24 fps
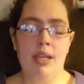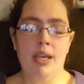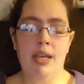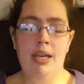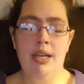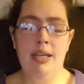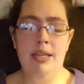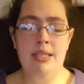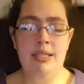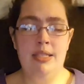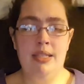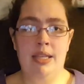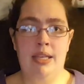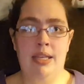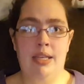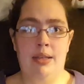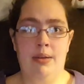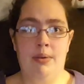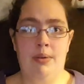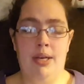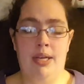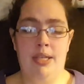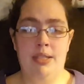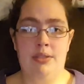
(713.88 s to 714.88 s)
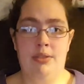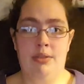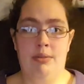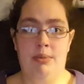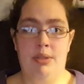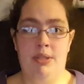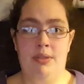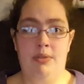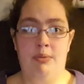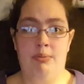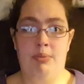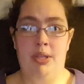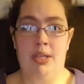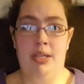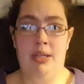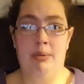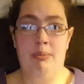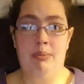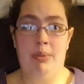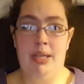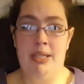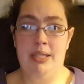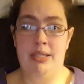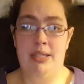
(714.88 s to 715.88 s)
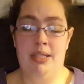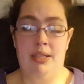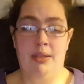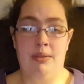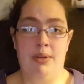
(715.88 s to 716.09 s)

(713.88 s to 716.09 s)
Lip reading: I just thank you guys so much for being amazing.